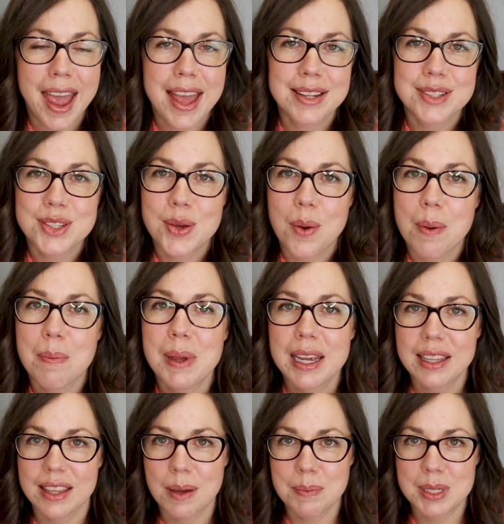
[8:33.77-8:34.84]
And so a
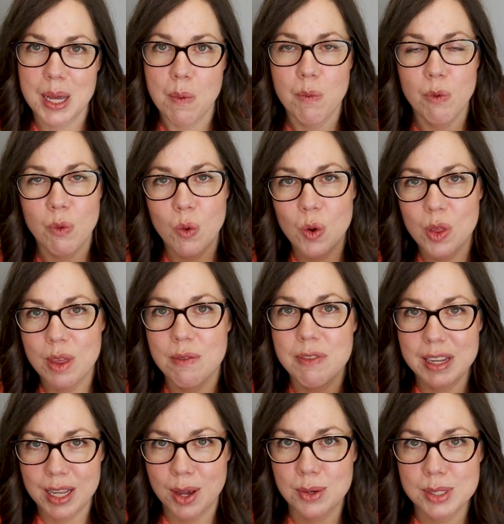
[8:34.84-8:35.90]
big thumbs up for the
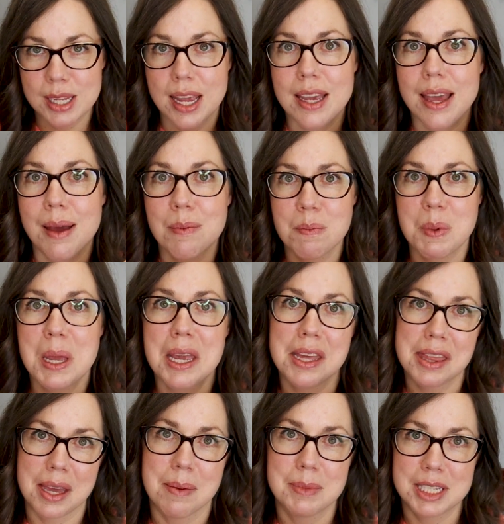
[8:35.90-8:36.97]
videos, like a
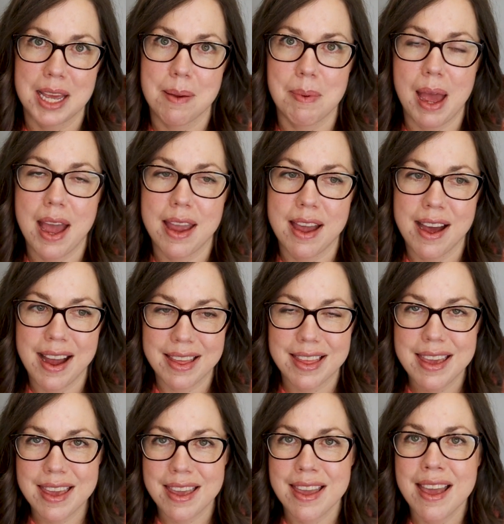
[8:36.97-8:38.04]
big thumbs up. I
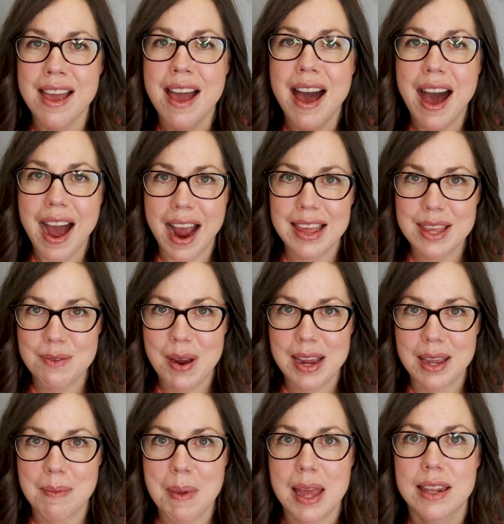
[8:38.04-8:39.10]
highly, highly
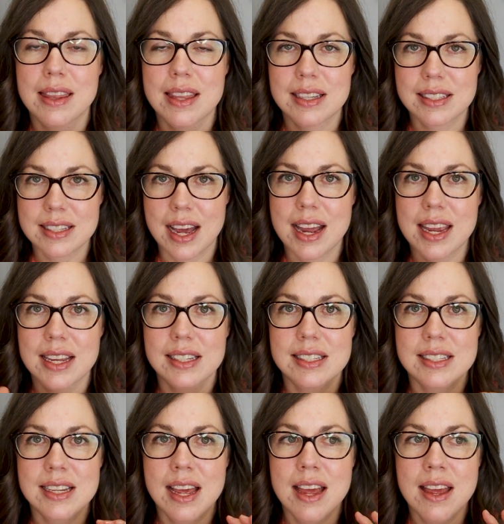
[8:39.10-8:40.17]
recommend the
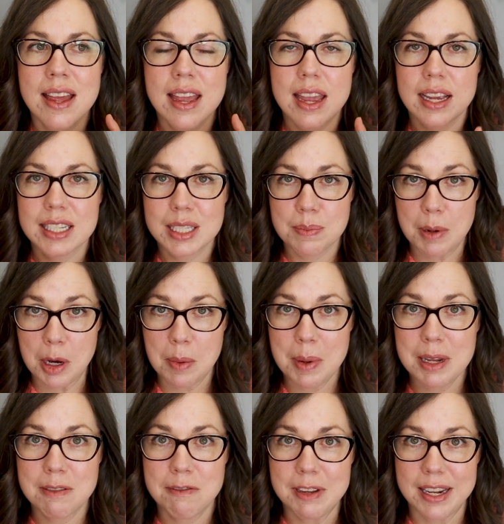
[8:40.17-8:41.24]
science
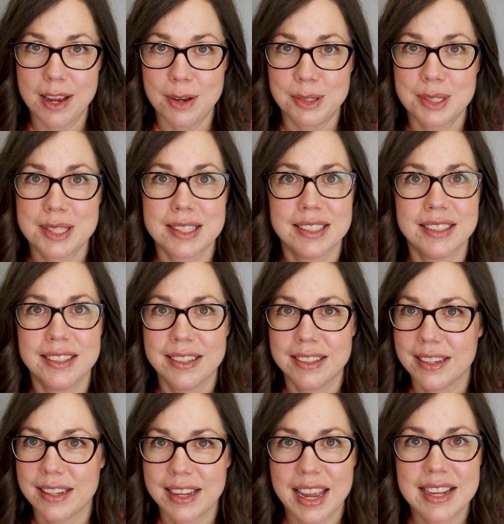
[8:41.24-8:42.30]
experiment videos.
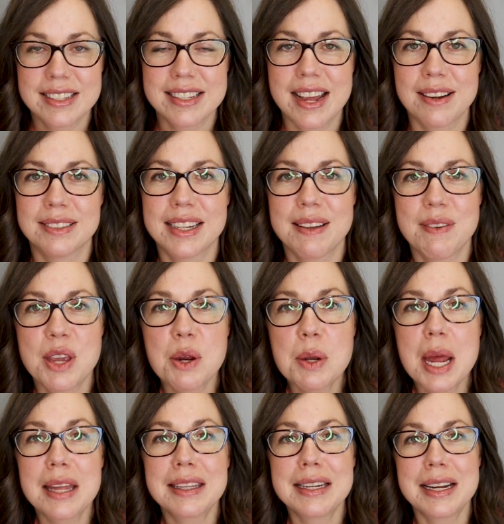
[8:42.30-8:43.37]
Hands down. If you hear
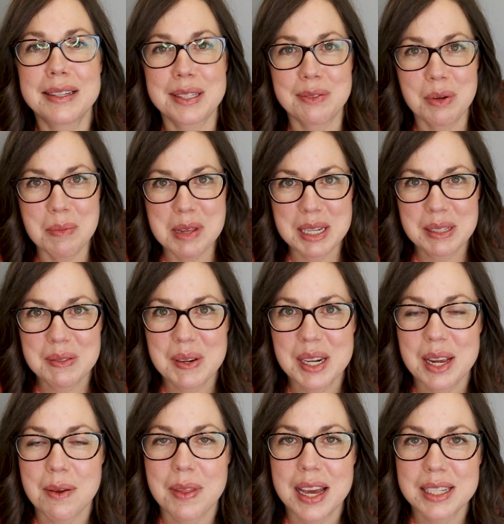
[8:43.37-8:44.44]
nothing else from this
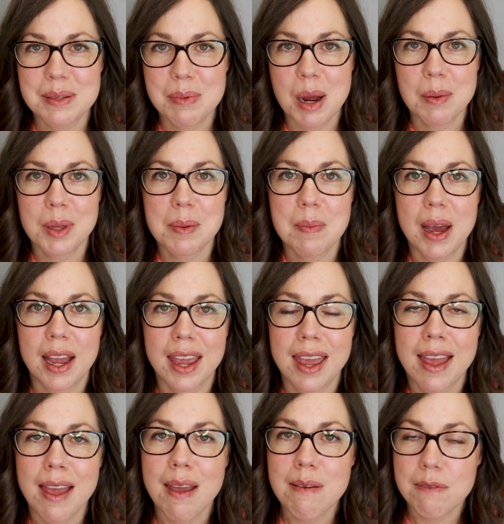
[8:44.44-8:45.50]
video, that's probably my
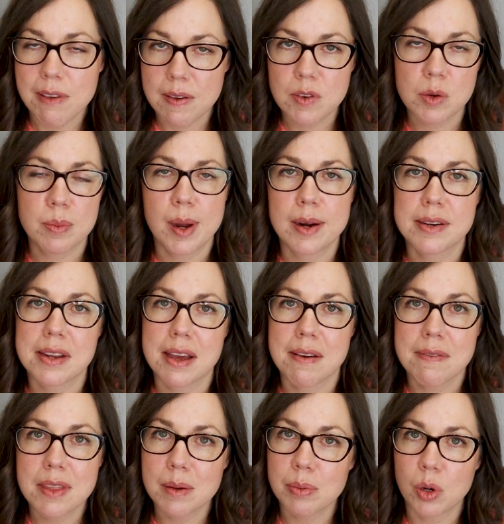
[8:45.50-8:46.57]
favorite part
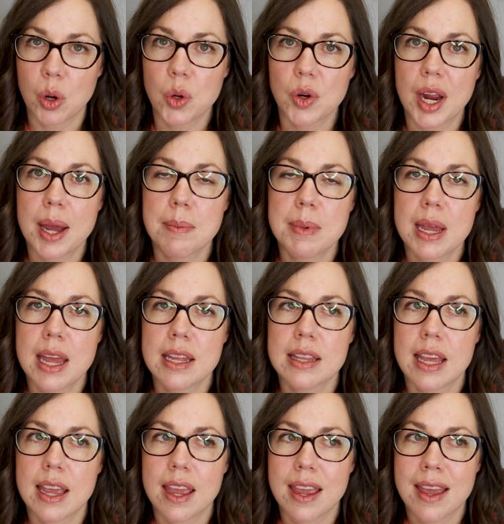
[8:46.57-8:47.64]
of the program, and
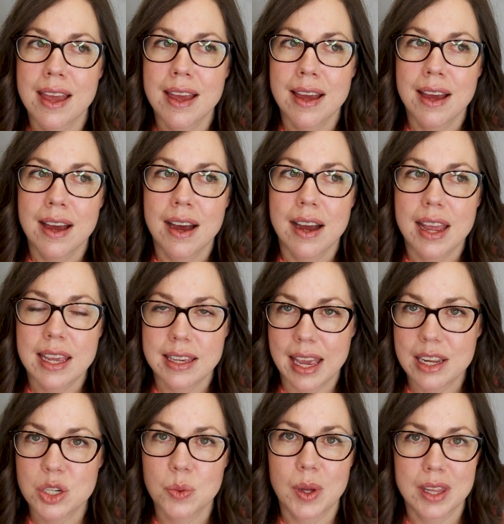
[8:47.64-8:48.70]
they
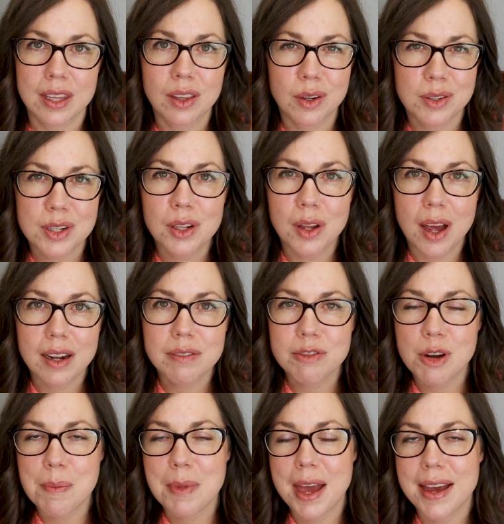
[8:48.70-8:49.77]
engaged with and learned a lot
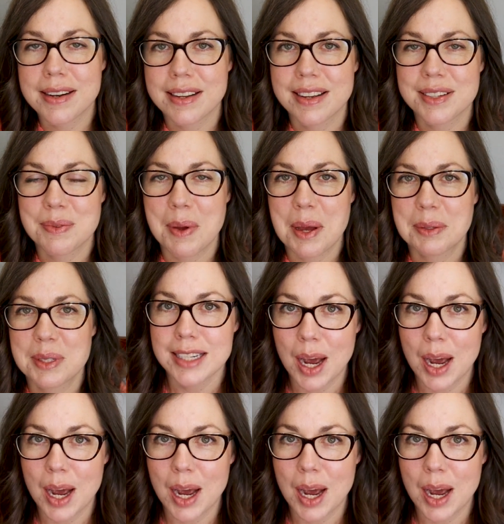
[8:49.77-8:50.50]
from that as well.